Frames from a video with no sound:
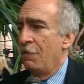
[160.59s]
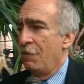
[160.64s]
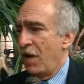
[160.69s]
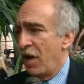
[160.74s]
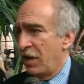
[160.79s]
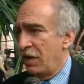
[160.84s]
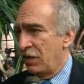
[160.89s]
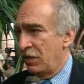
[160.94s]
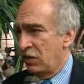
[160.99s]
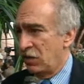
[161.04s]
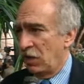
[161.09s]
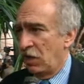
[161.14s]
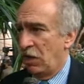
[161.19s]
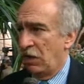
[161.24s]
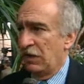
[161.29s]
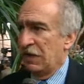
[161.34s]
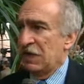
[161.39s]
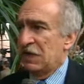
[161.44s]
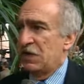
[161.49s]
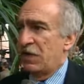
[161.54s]
My
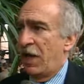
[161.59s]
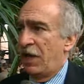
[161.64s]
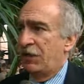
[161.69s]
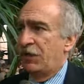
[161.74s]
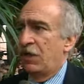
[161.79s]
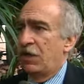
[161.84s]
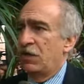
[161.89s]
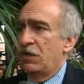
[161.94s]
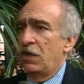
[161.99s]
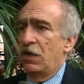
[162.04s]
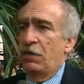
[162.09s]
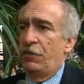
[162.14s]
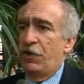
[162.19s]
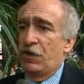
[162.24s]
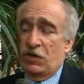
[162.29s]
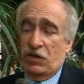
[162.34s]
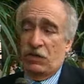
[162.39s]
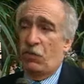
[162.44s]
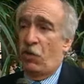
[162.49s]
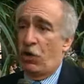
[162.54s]
concern is that there's going to
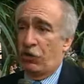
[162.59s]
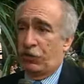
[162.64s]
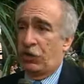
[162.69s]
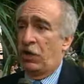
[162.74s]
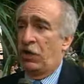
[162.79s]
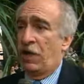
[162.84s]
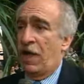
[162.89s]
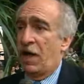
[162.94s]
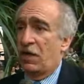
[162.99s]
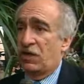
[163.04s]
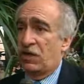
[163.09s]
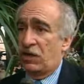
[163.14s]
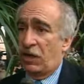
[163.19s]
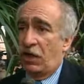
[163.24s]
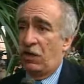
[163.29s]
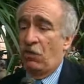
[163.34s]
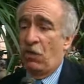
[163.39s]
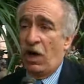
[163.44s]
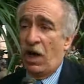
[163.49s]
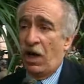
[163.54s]
be a small turnout
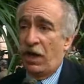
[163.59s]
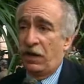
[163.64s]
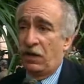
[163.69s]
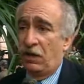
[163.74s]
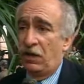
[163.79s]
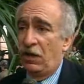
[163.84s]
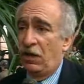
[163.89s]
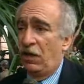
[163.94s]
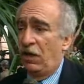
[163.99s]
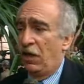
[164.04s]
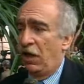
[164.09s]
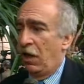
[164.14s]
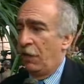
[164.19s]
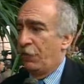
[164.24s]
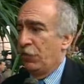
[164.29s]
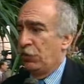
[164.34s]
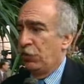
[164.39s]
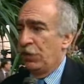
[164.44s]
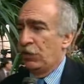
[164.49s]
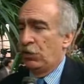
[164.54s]
statewide, uh,
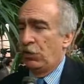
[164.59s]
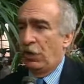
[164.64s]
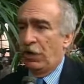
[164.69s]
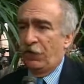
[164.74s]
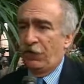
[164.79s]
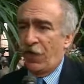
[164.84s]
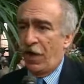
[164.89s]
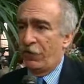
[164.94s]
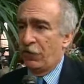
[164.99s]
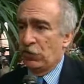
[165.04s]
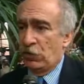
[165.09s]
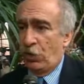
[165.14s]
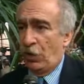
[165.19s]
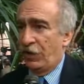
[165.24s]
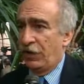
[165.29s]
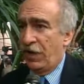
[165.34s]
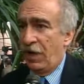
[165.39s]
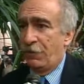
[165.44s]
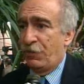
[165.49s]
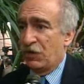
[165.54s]
between 25 and
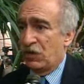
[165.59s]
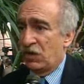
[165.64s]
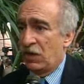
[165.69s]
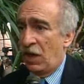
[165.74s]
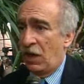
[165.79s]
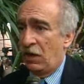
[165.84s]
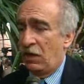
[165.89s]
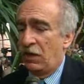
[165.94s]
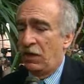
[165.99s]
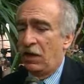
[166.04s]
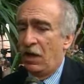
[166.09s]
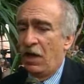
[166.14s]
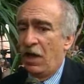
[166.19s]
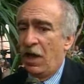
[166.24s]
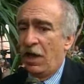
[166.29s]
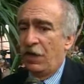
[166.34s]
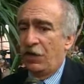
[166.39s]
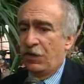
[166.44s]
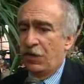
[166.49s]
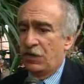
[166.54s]
28 percent,
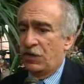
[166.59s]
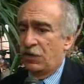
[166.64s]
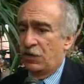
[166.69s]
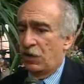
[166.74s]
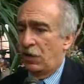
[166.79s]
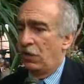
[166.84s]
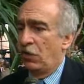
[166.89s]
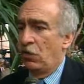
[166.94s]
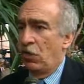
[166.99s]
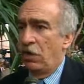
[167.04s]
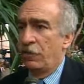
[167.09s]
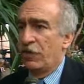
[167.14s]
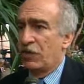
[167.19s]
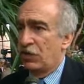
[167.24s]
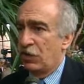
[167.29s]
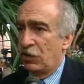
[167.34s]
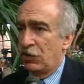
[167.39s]
and this is an enormous